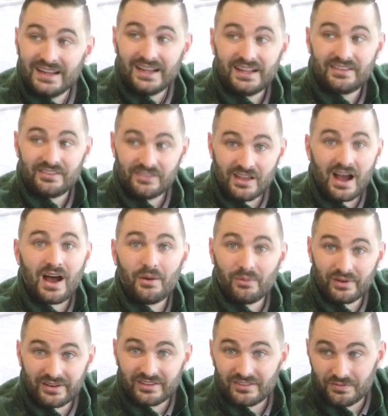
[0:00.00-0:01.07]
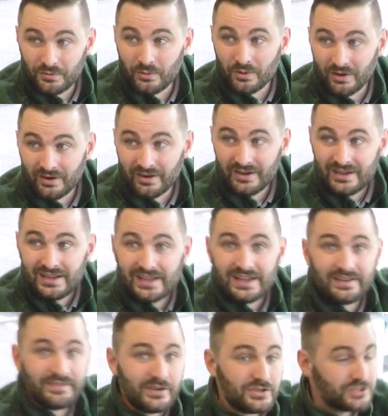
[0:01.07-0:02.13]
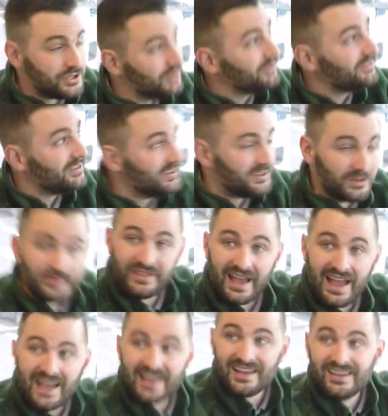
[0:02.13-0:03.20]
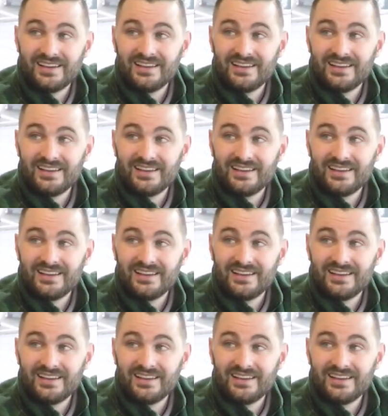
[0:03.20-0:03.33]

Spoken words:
It's not what it's for. If you choose to do that,